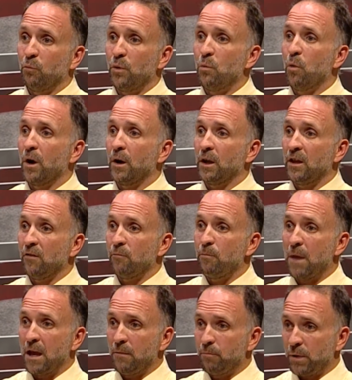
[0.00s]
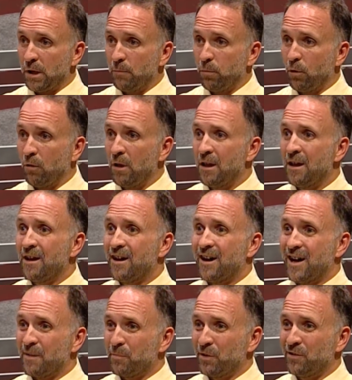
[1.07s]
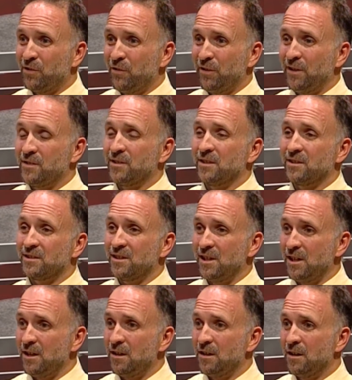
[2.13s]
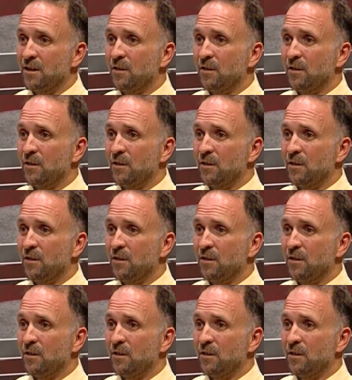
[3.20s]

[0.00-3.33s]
We want to give Maine people opportunity to succeed,